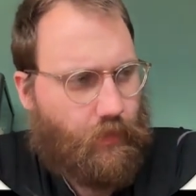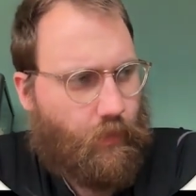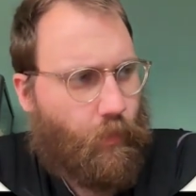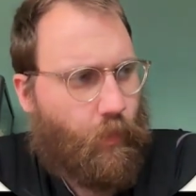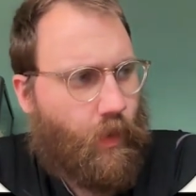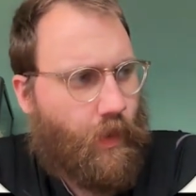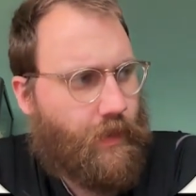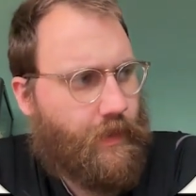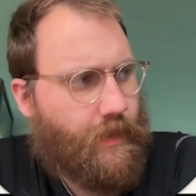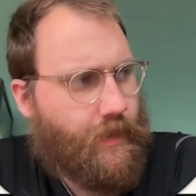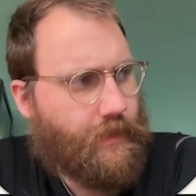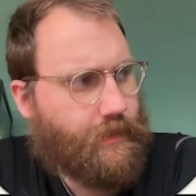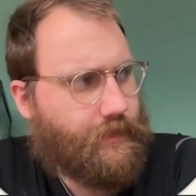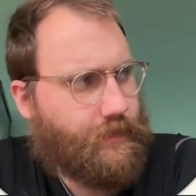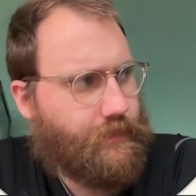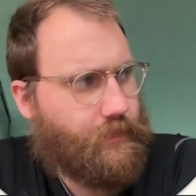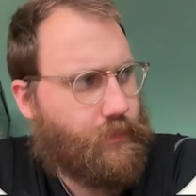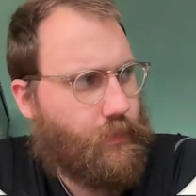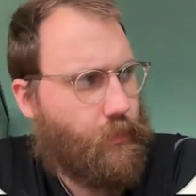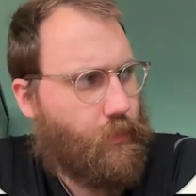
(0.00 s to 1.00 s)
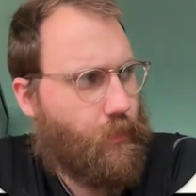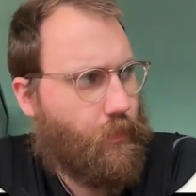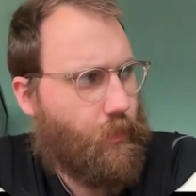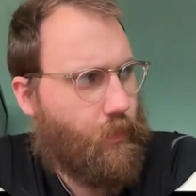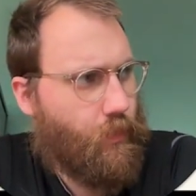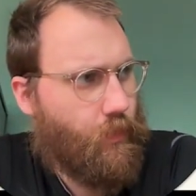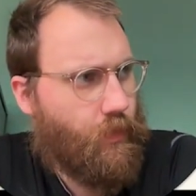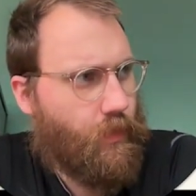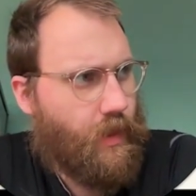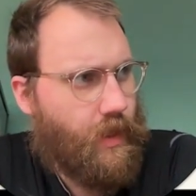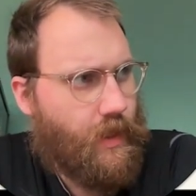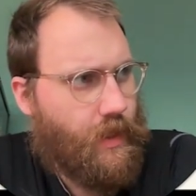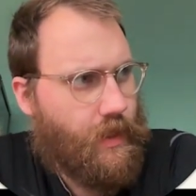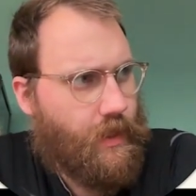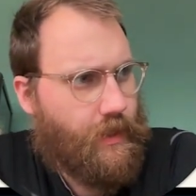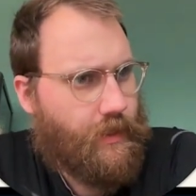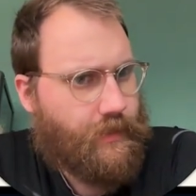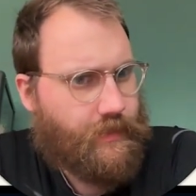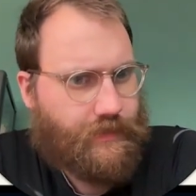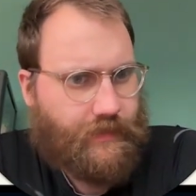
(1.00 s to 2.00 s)
One is to
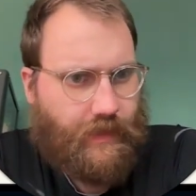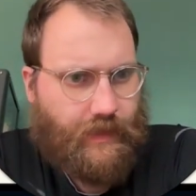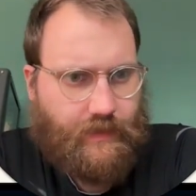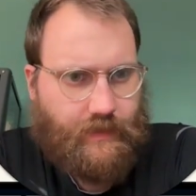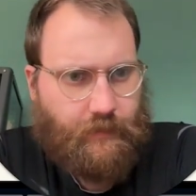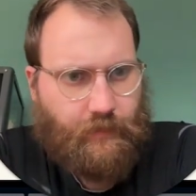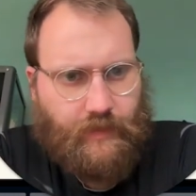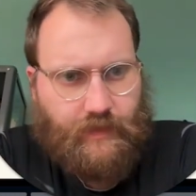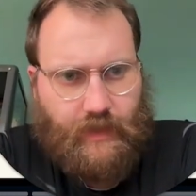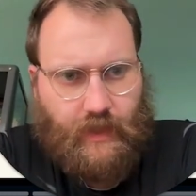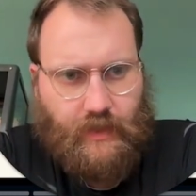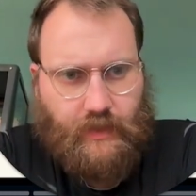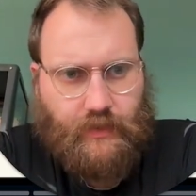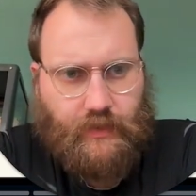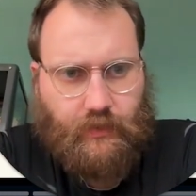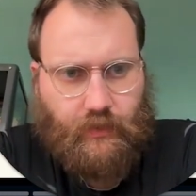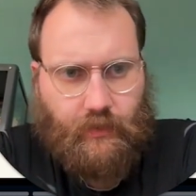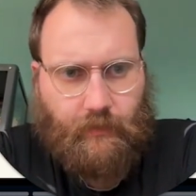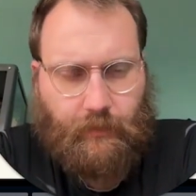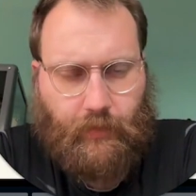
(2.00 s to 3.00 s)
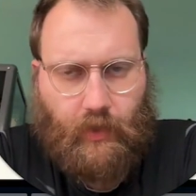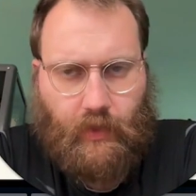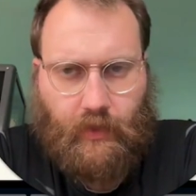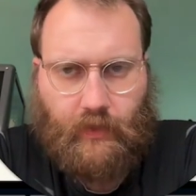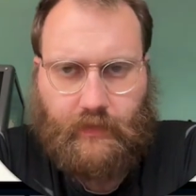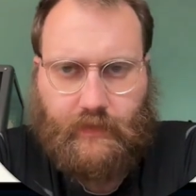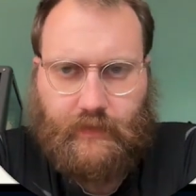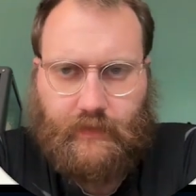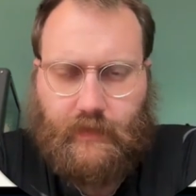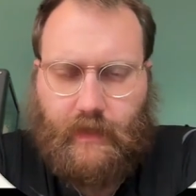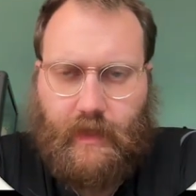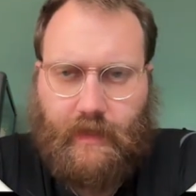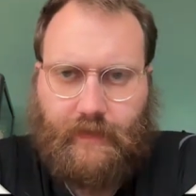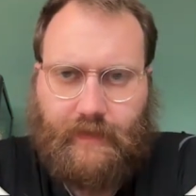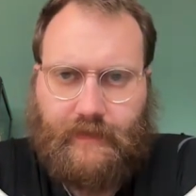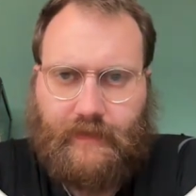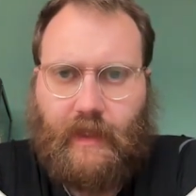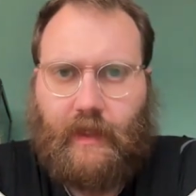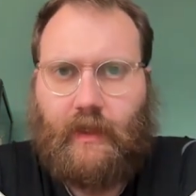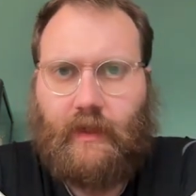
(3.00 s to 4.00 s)
just get some attention on the product, and the
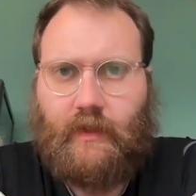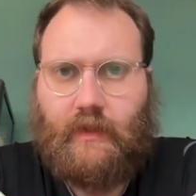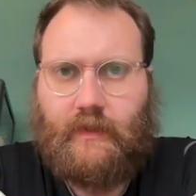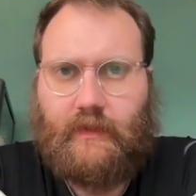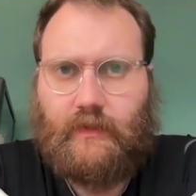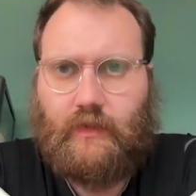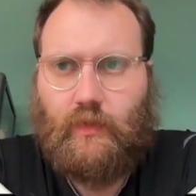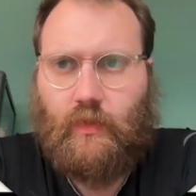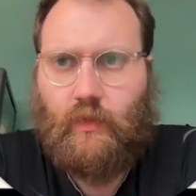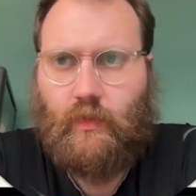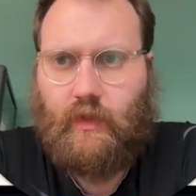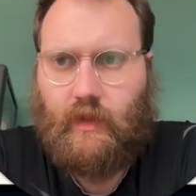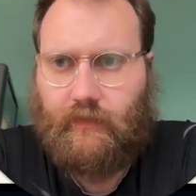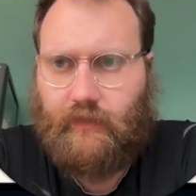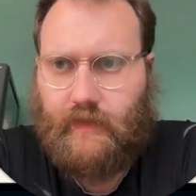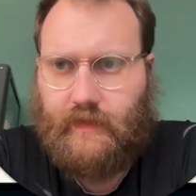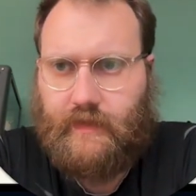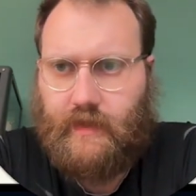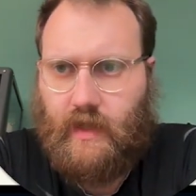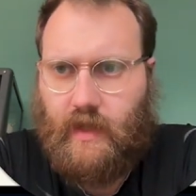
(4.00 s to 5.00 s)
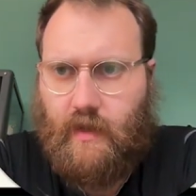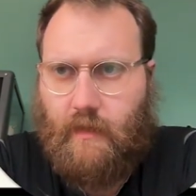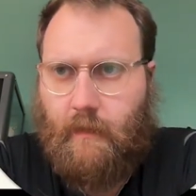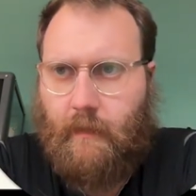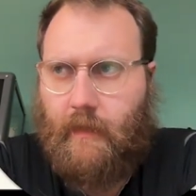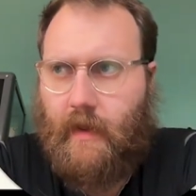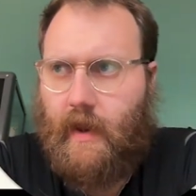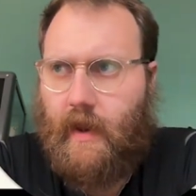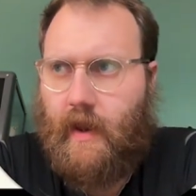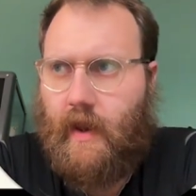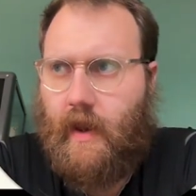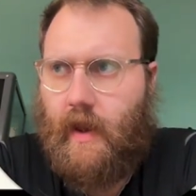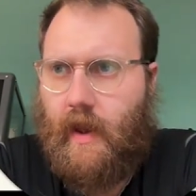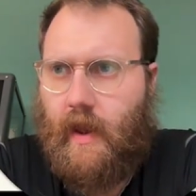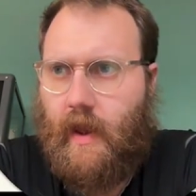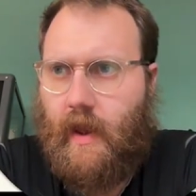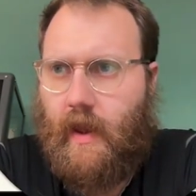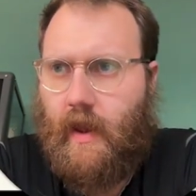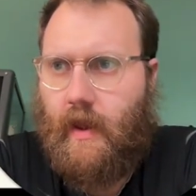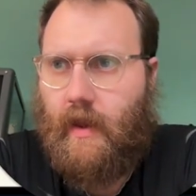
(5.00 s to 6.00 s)
second is to give the team
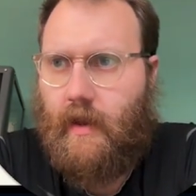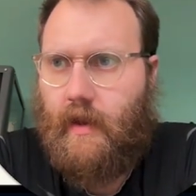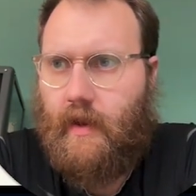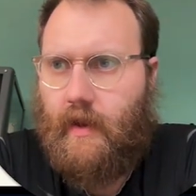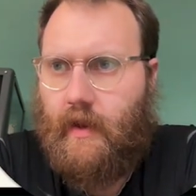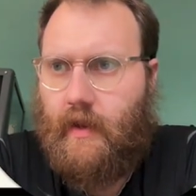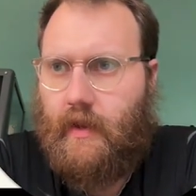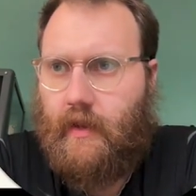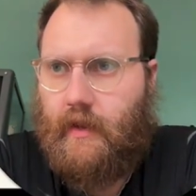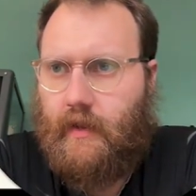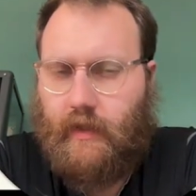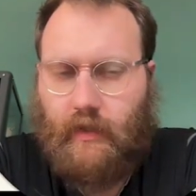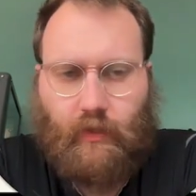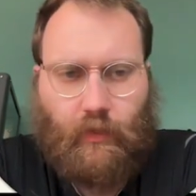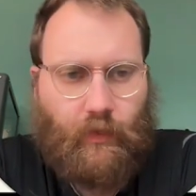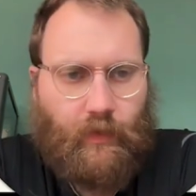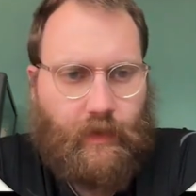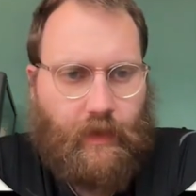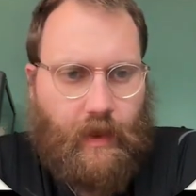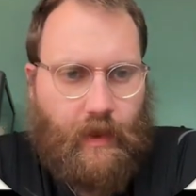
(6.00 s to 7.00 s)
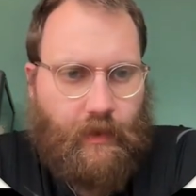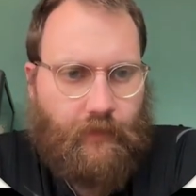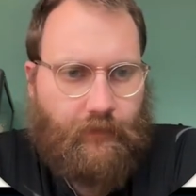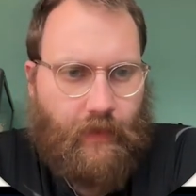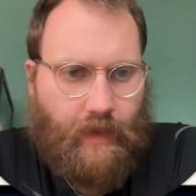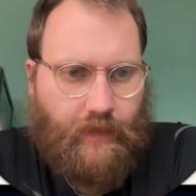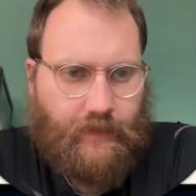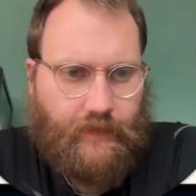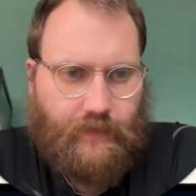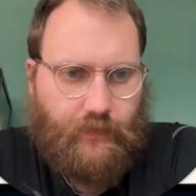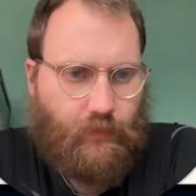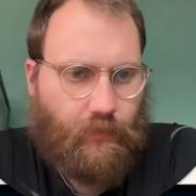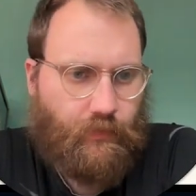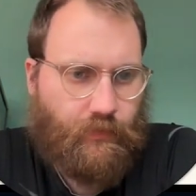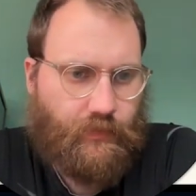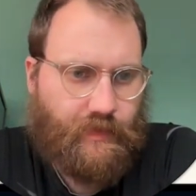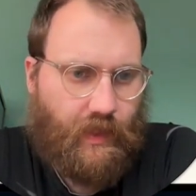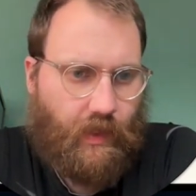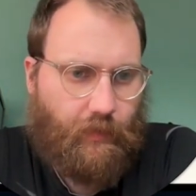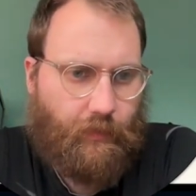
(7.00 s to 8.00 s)
an event to
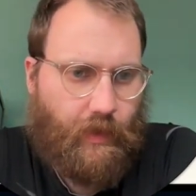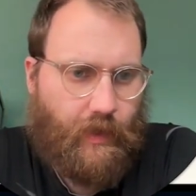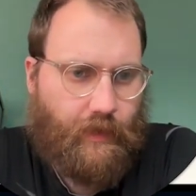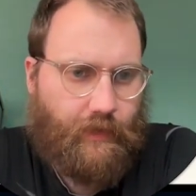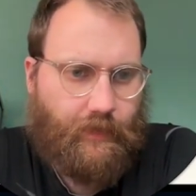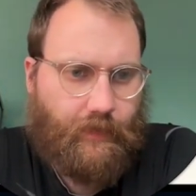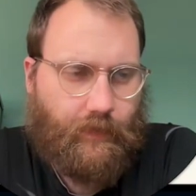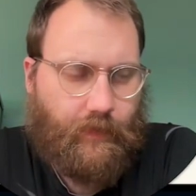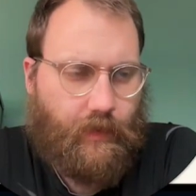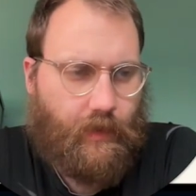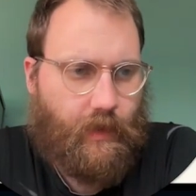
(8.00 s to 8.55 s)
celebrate,